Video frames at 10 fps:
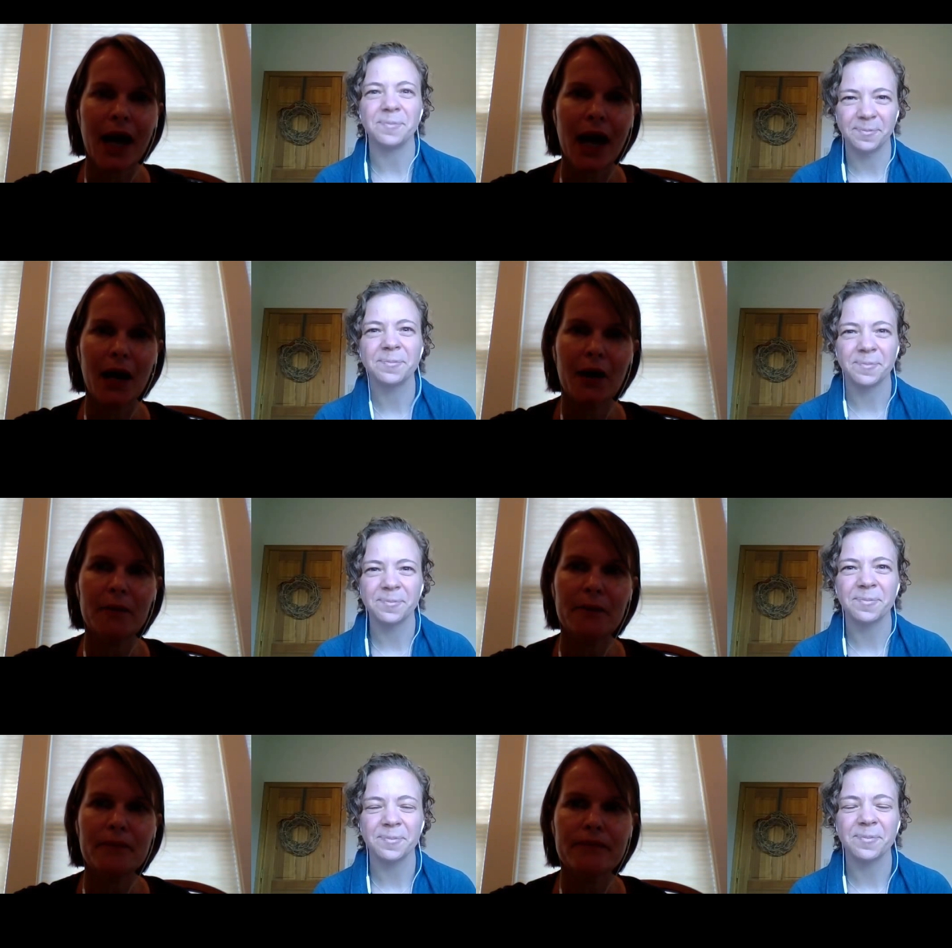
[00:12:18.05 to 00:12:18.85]

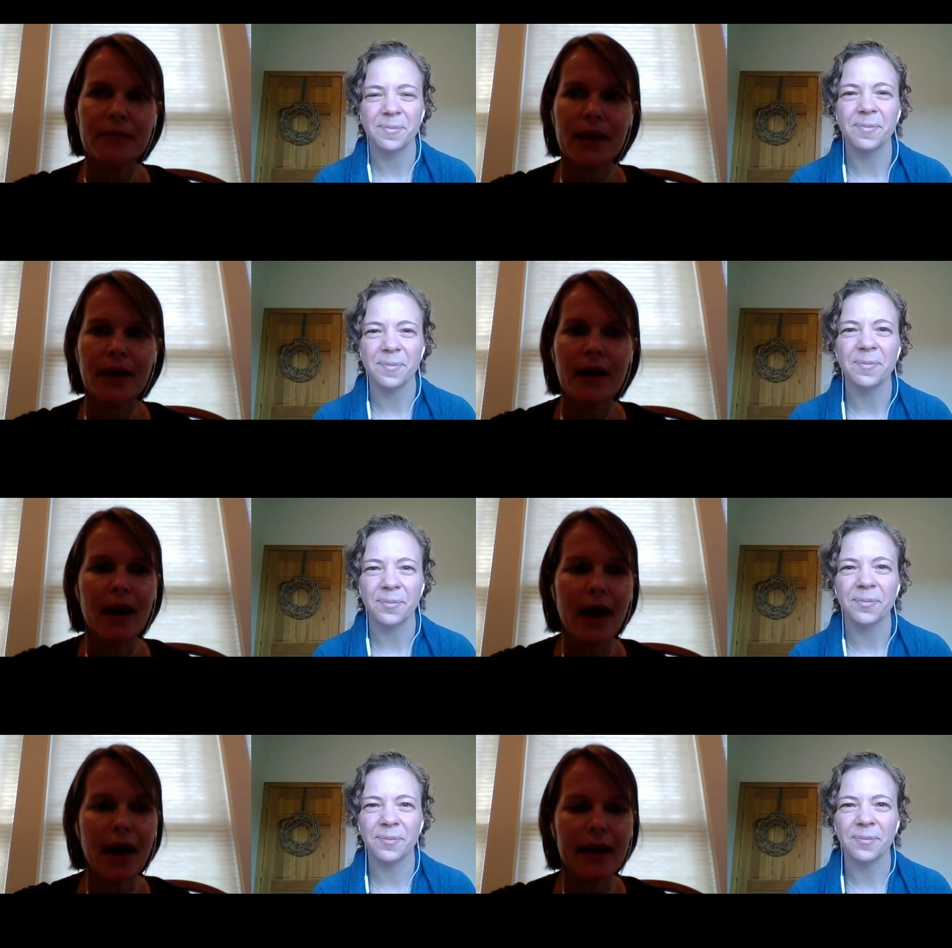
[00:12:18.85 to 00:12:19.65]
Speaker 1: Um,
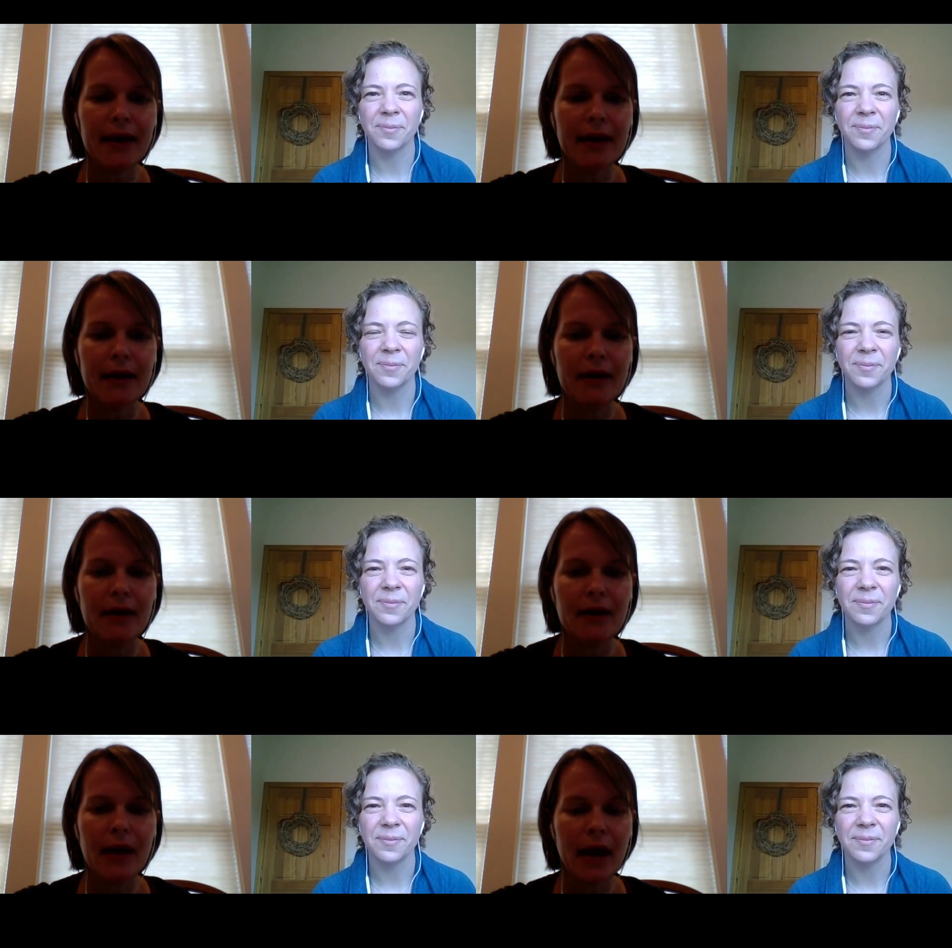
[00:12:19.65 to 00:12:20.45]
I
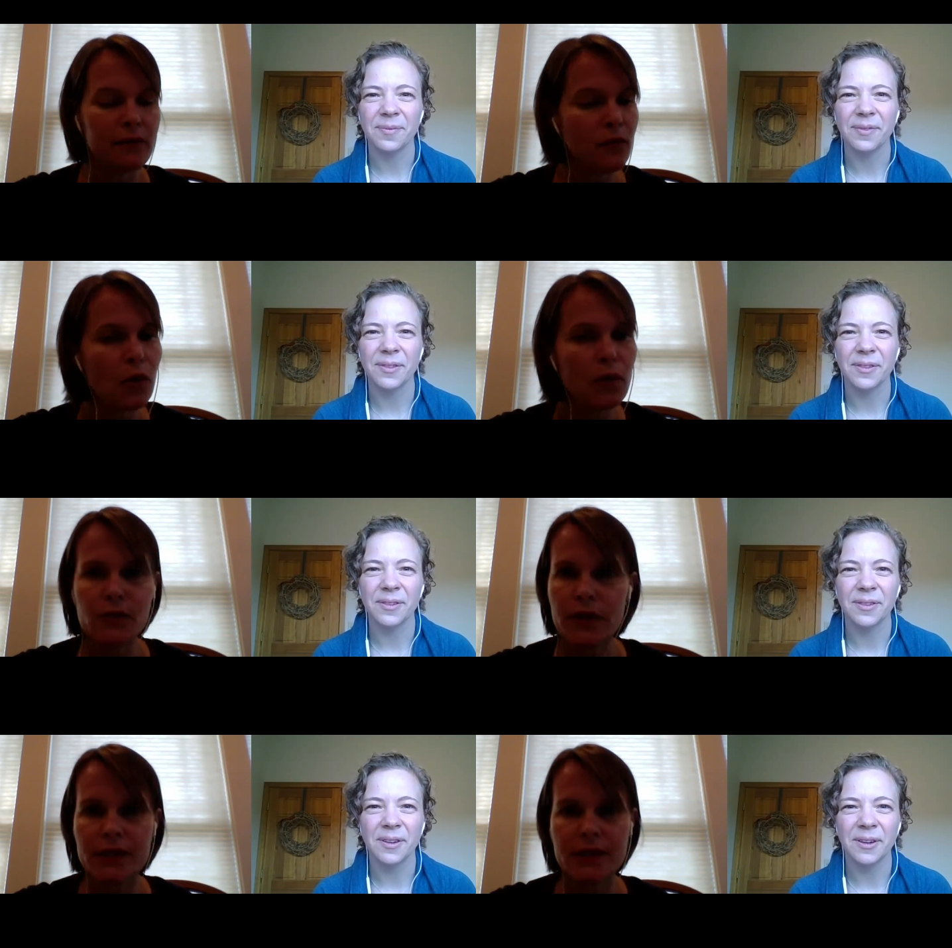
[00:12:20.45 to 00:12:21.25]
had always
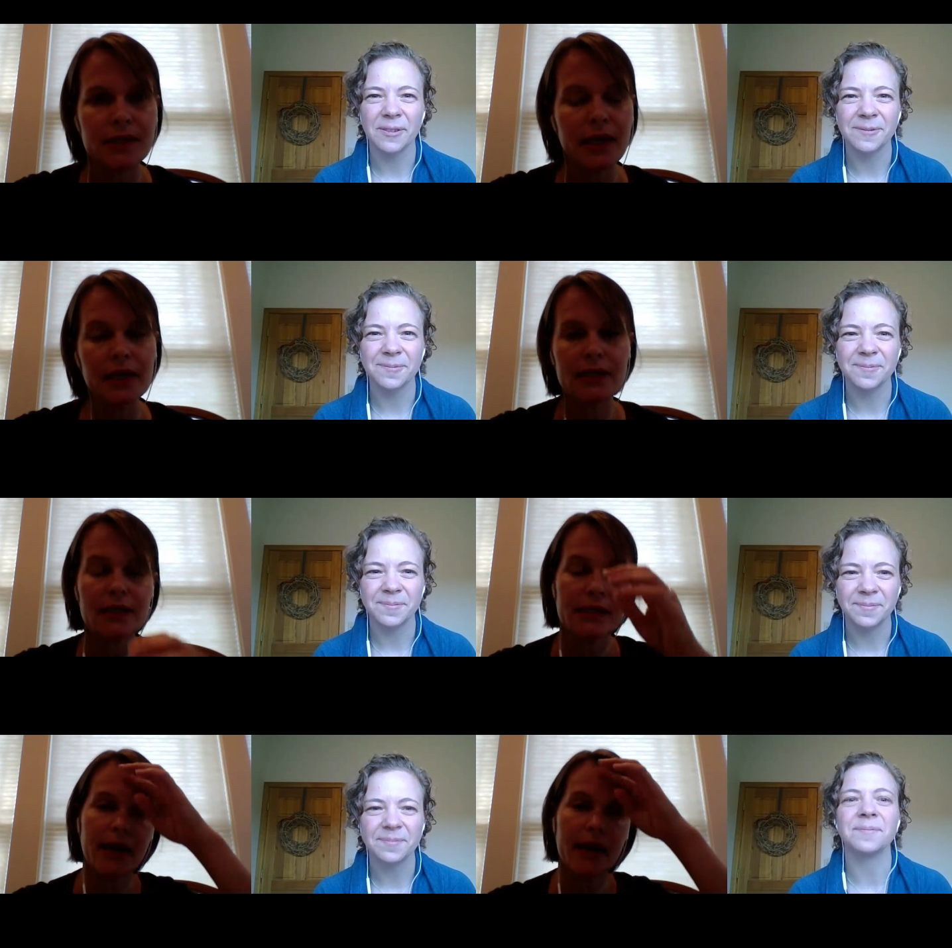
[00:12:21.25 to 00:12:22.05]
worked as a
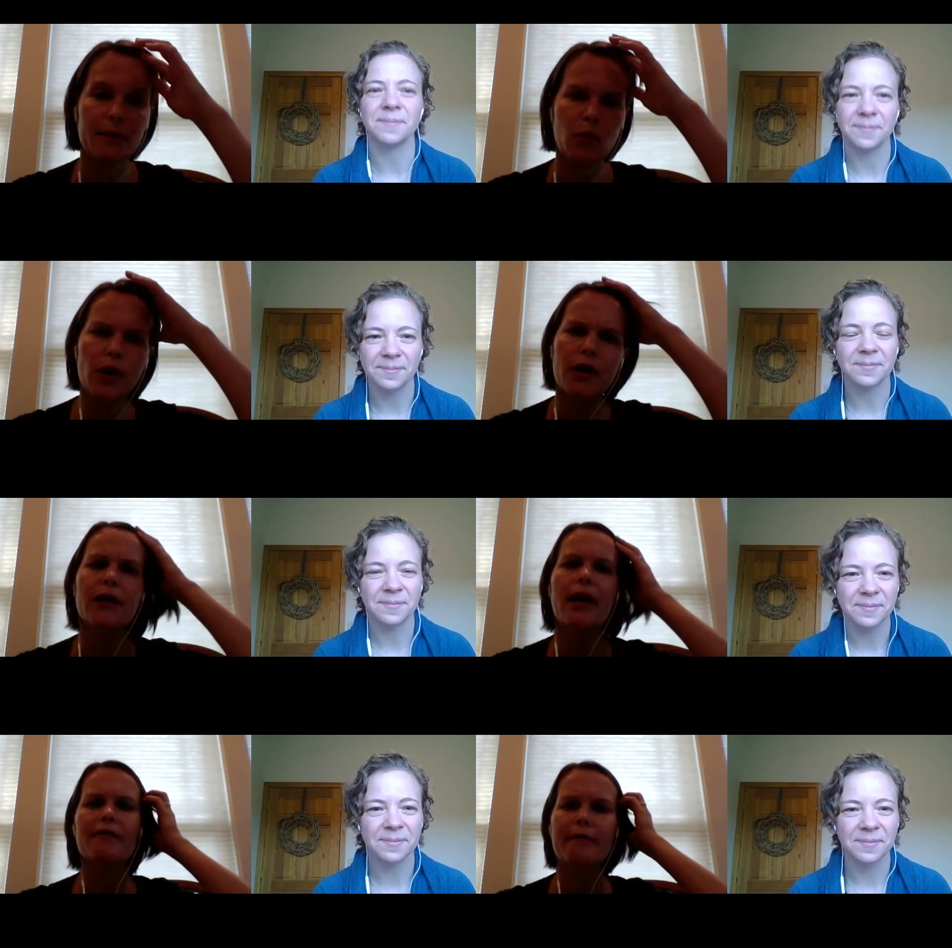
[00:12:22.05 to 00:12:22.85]
scientist and i poured a
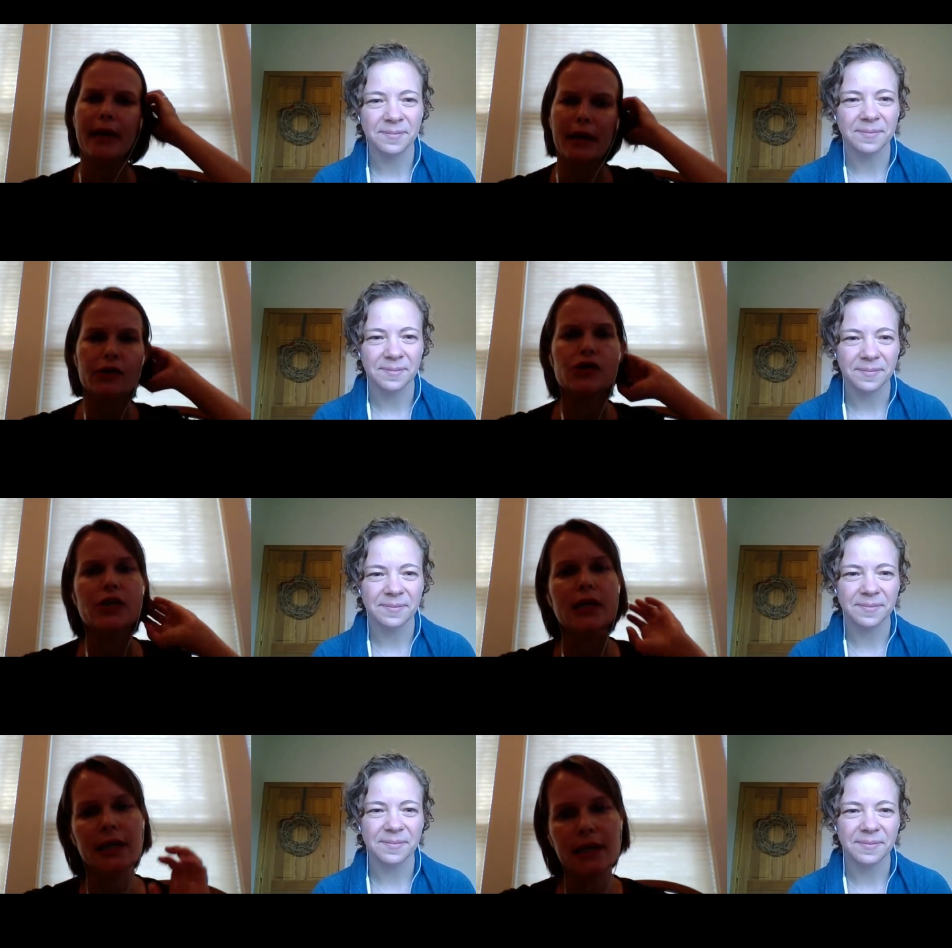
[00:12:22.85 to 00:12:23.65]
lot of my
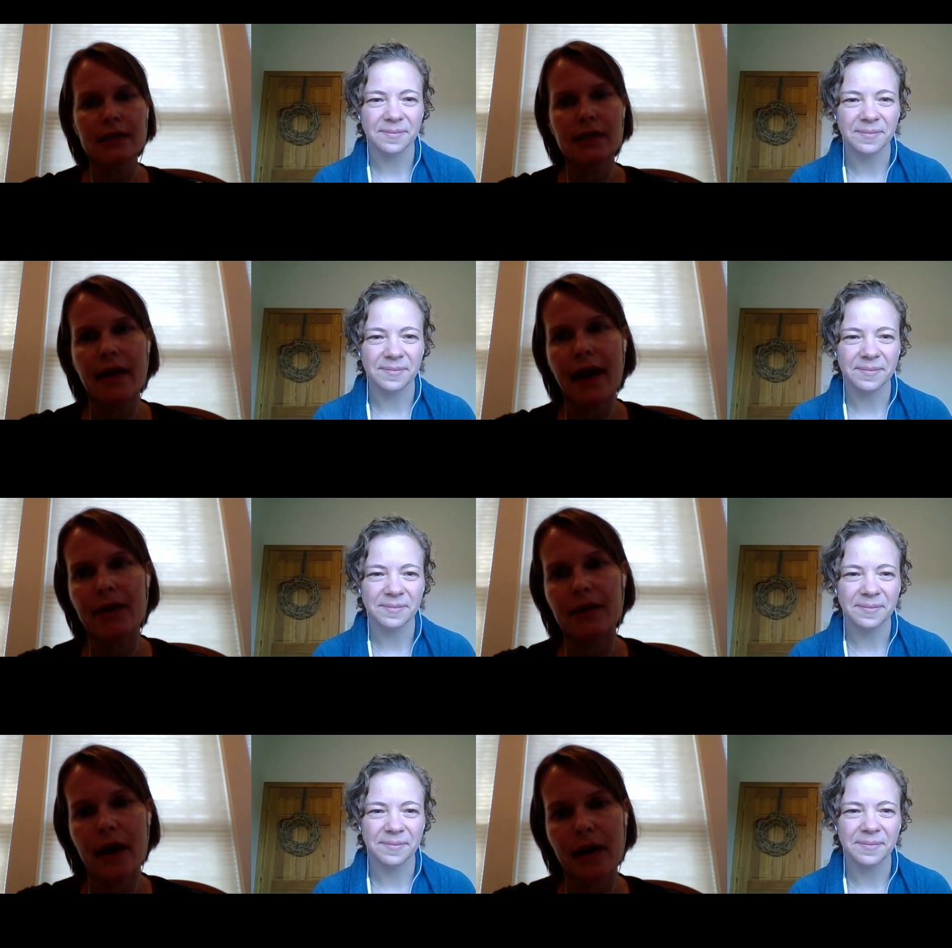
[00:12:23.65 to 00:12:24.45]
energy into that
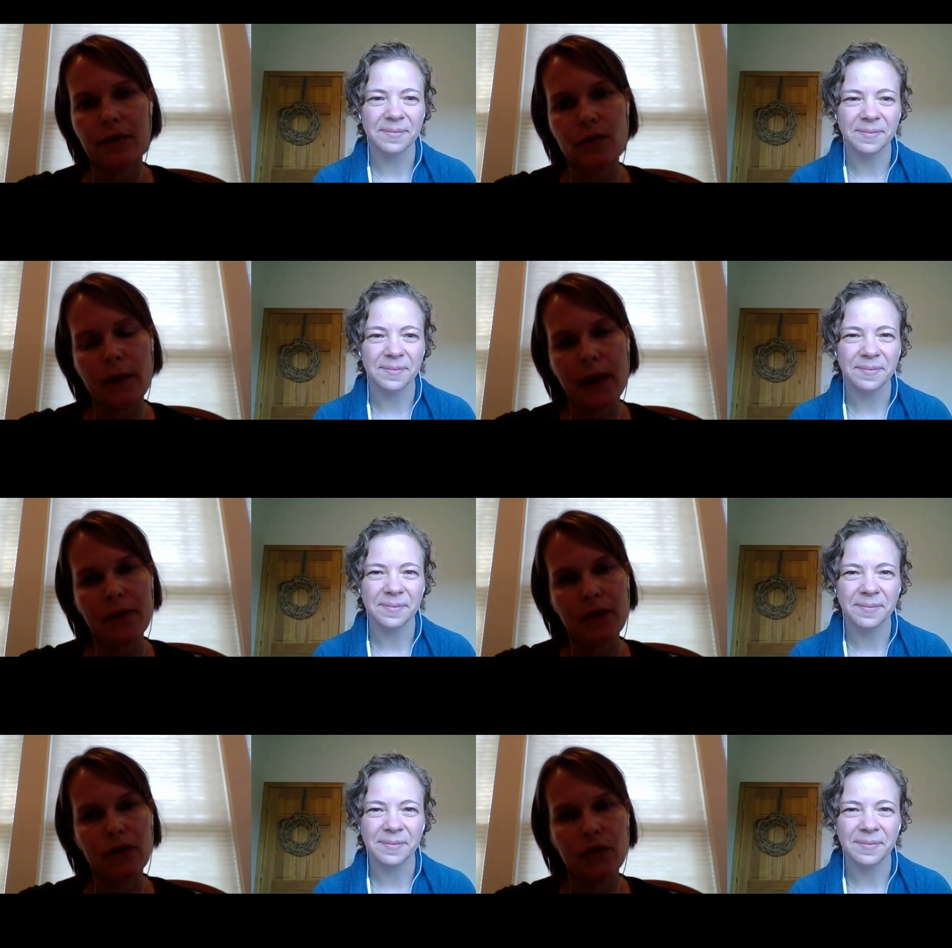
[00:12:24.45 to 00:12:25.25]
uh, through my
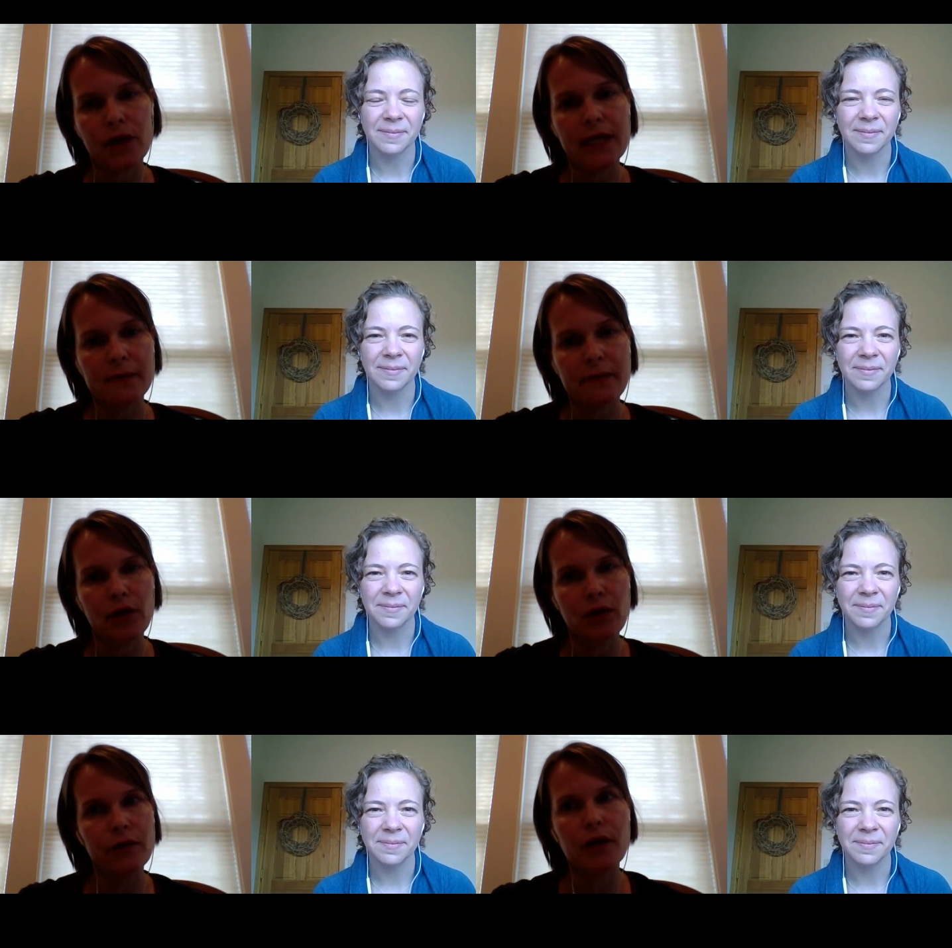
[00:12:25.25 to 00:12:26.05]
mid 30s my
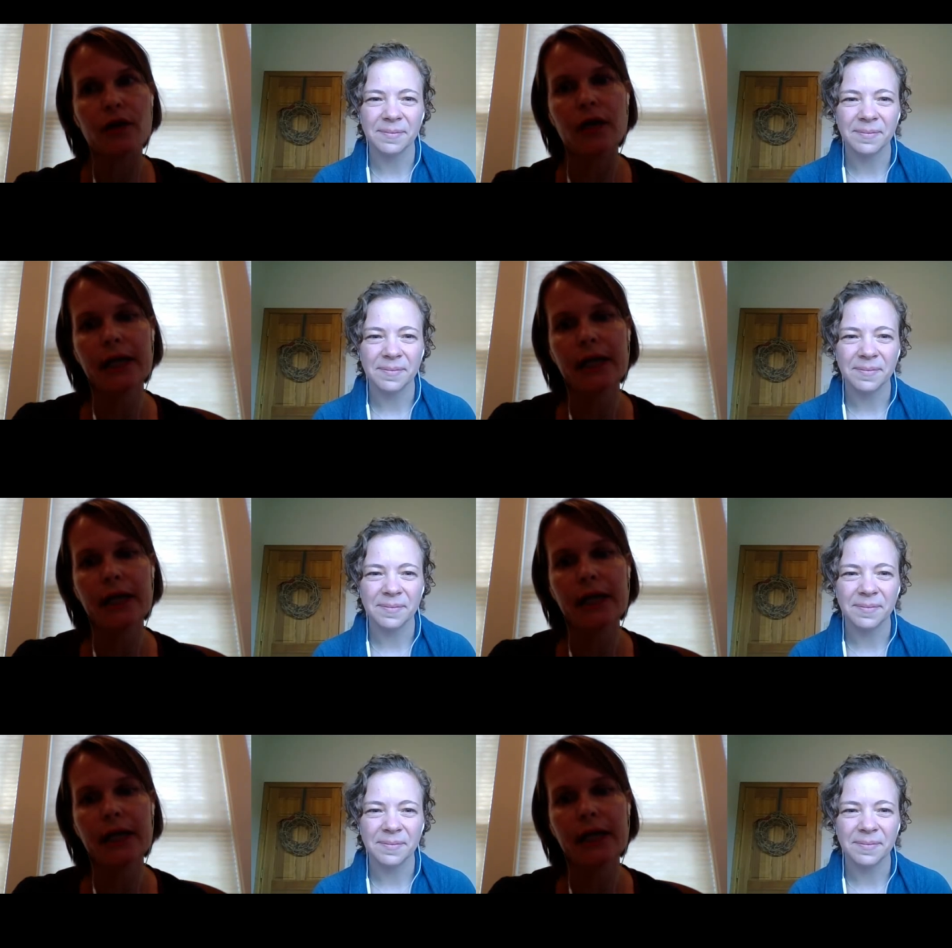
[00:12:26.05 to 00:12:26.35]
career